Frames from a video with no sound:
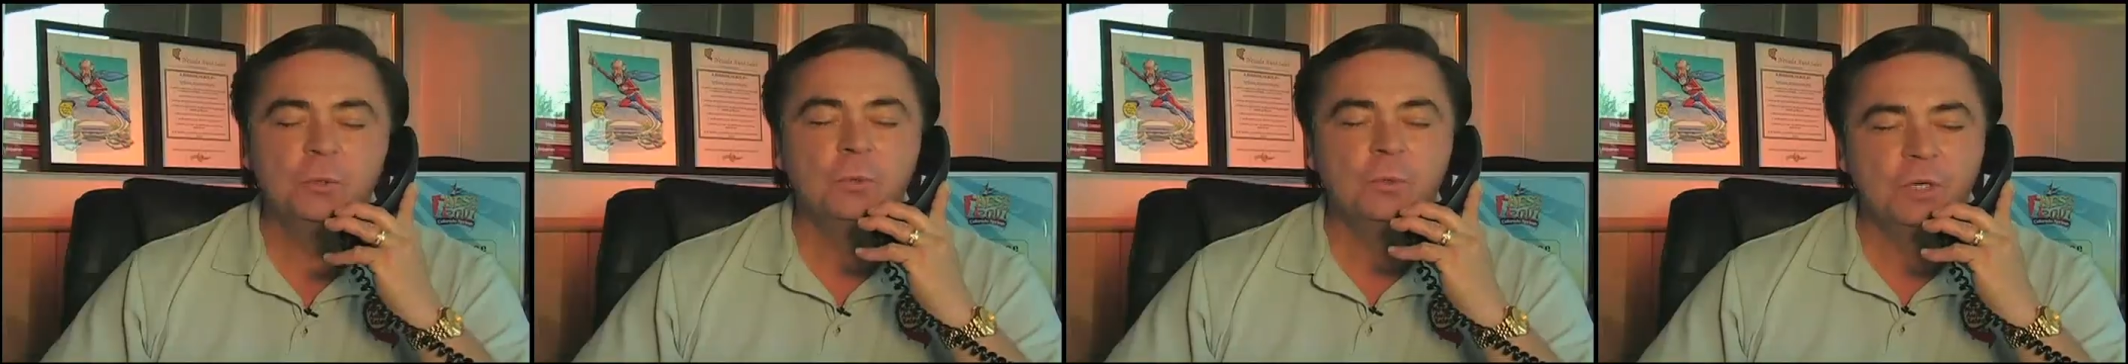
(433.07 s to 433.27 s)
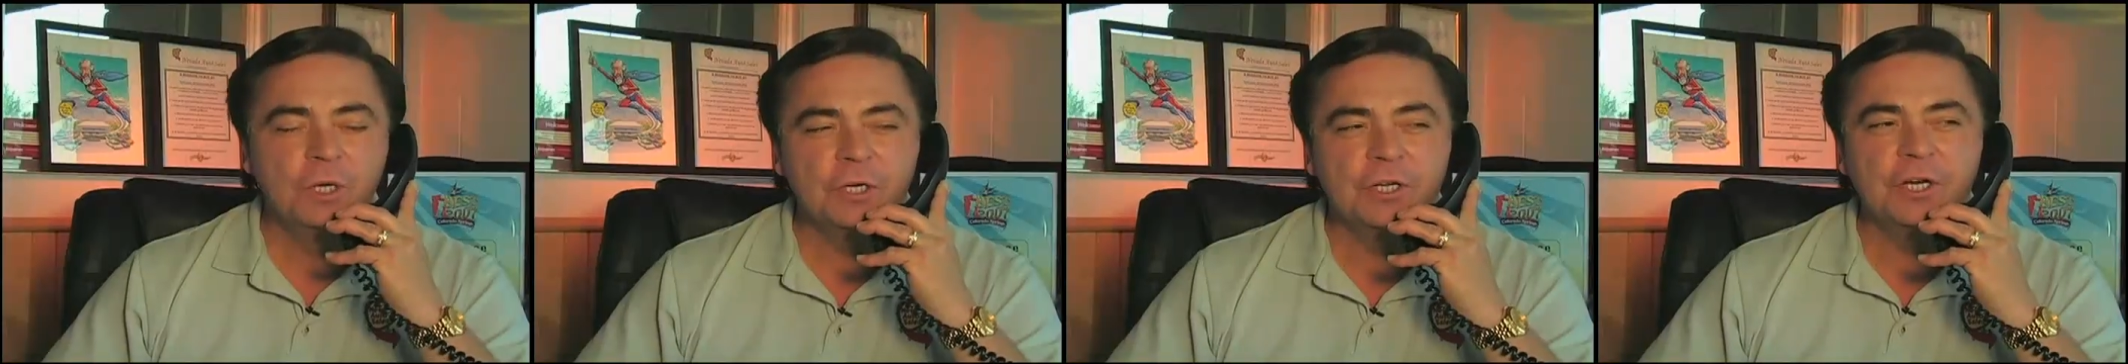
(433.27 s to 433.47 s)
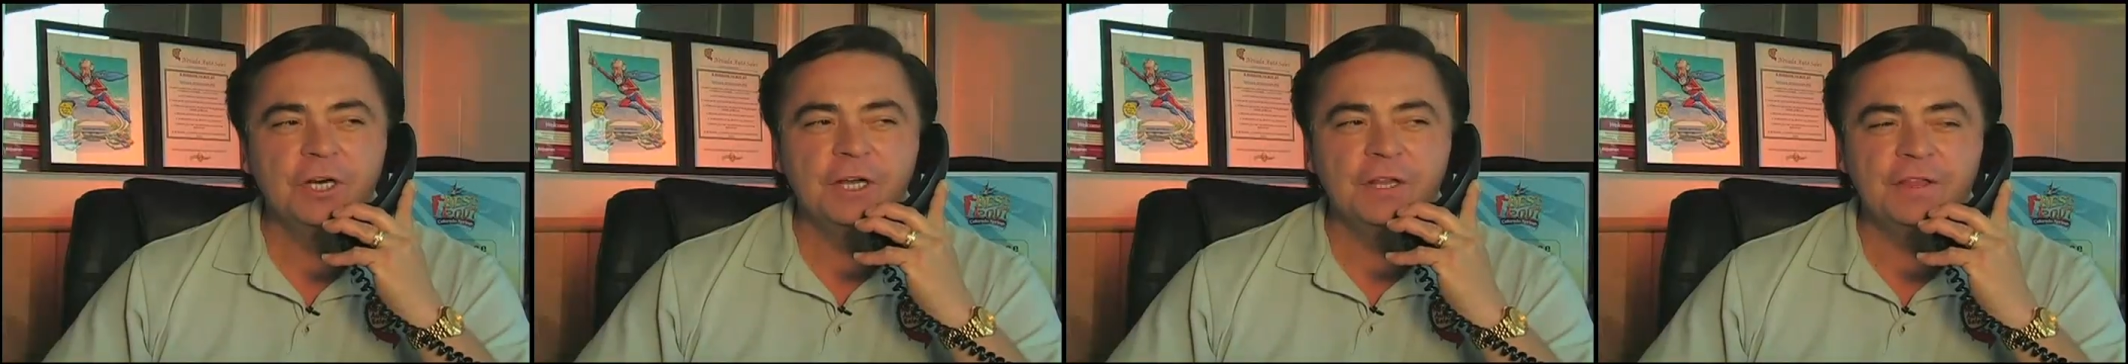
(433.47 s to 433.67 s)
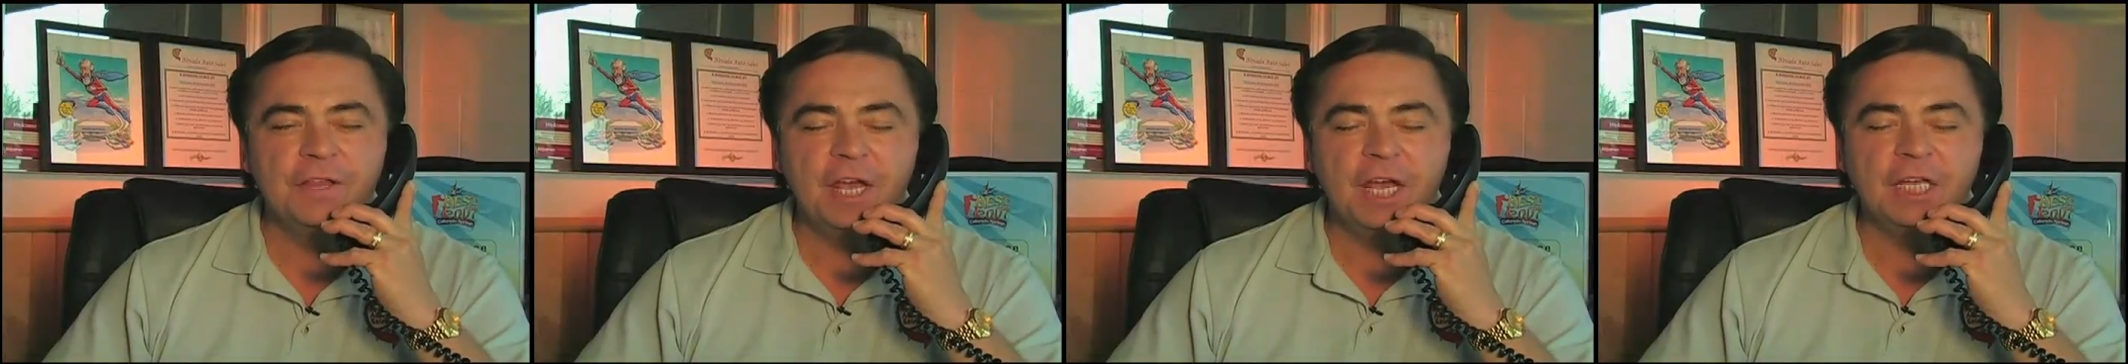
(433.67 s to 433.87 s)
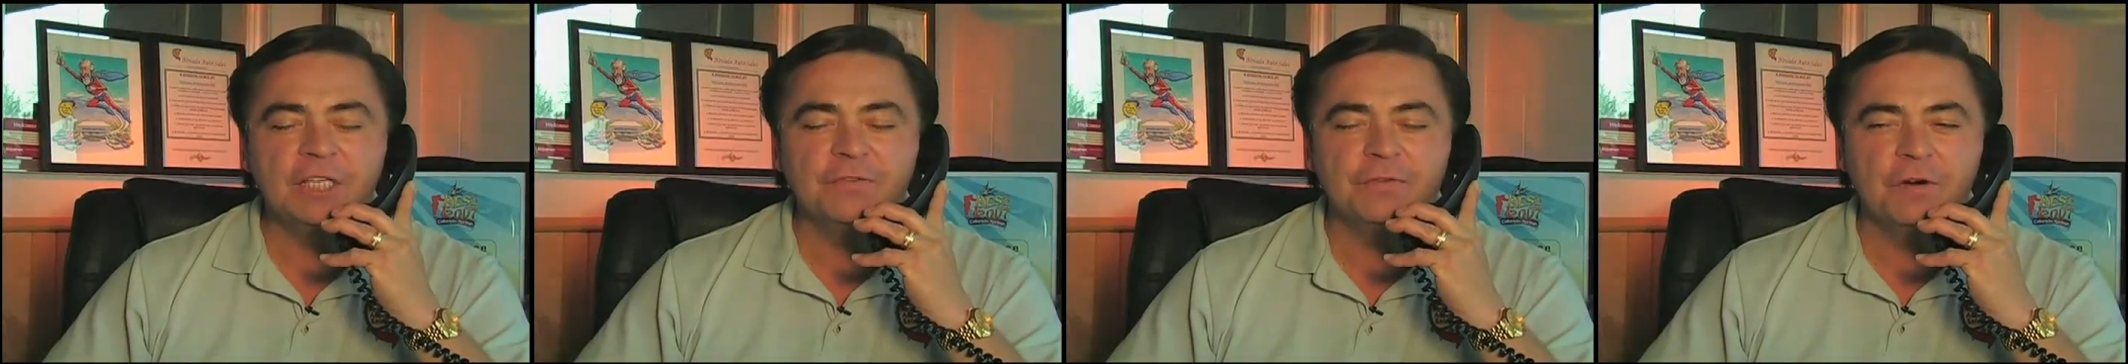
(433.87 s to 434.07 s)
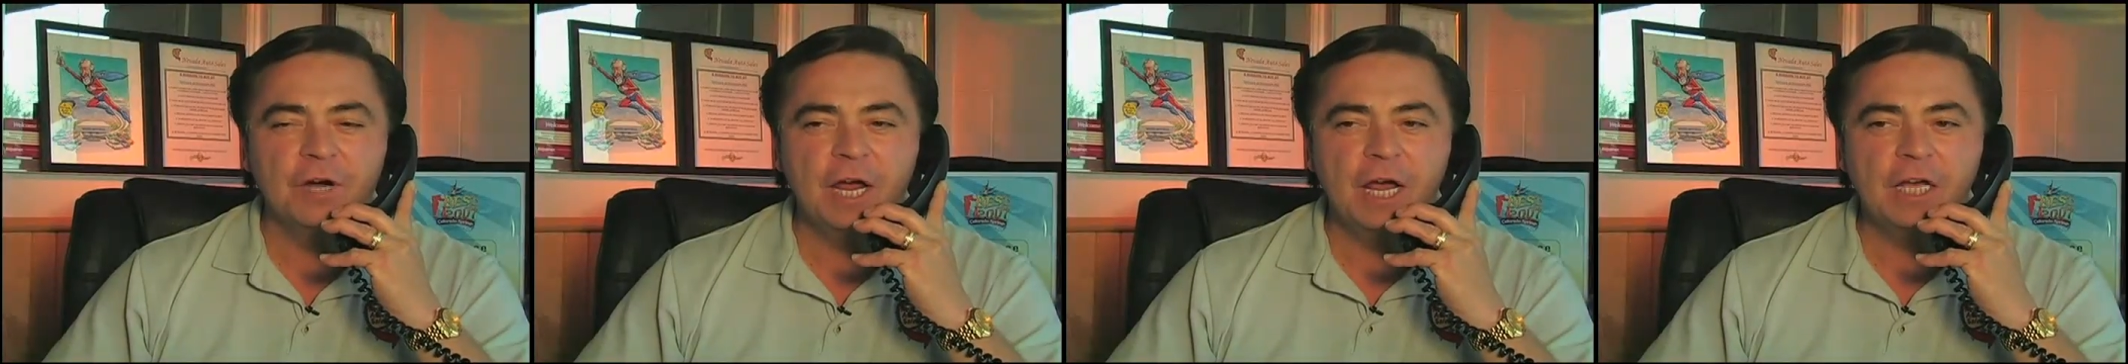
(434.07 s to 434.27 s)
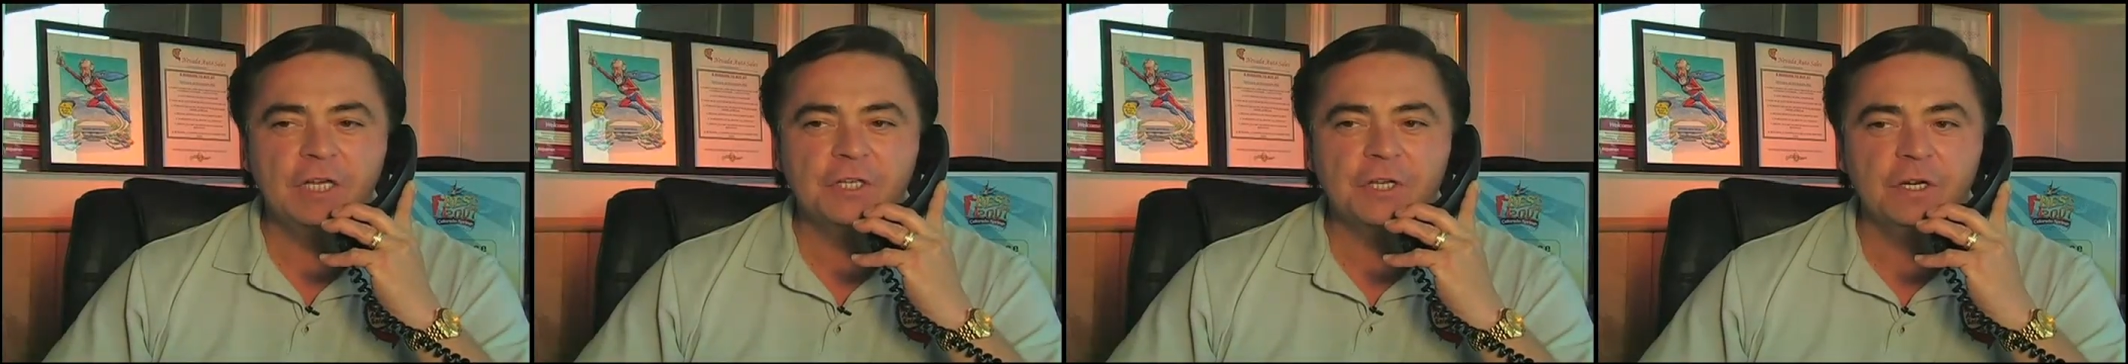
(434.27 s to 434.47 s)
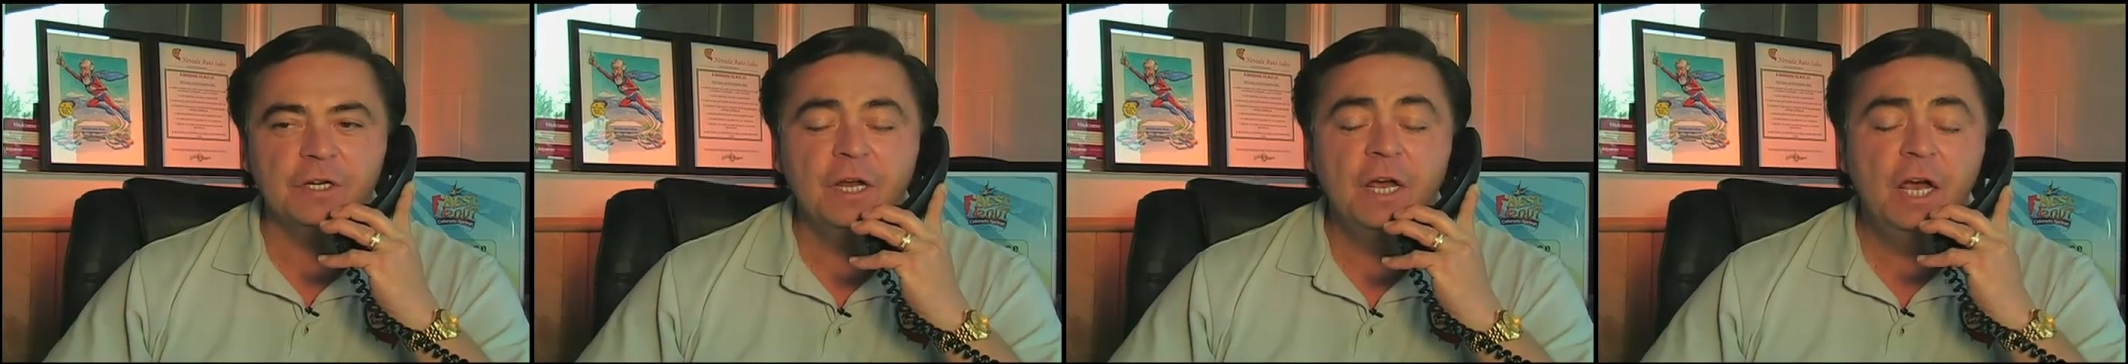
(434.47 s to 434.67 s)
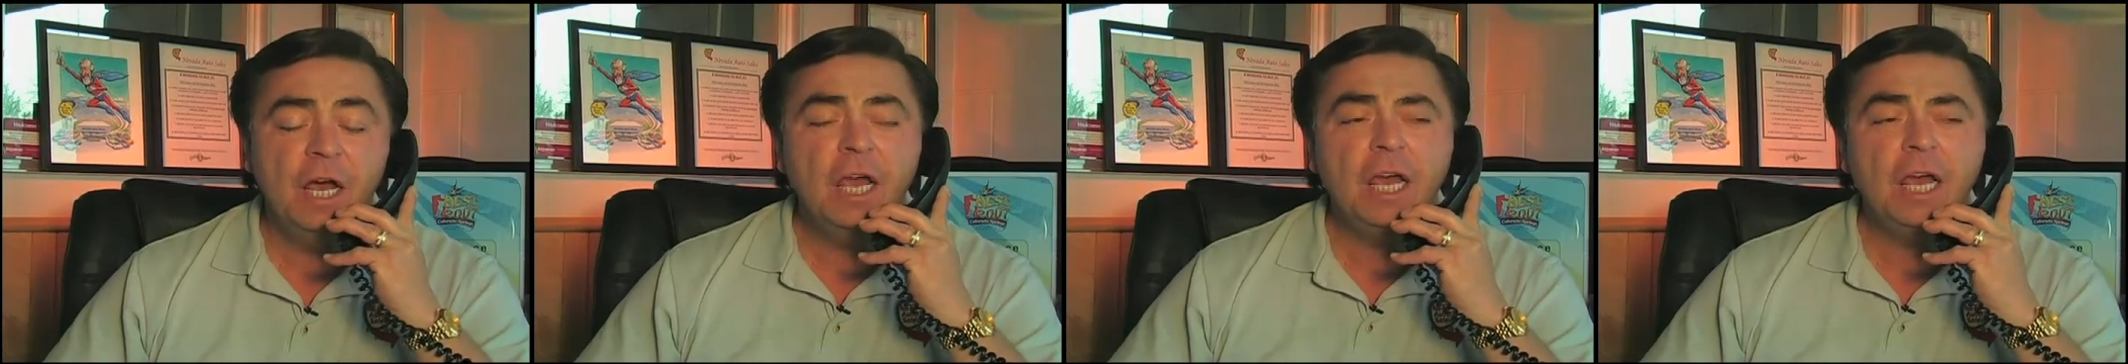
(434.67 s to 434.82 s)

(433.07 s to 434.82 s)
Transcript: Real good. Thanks for asking.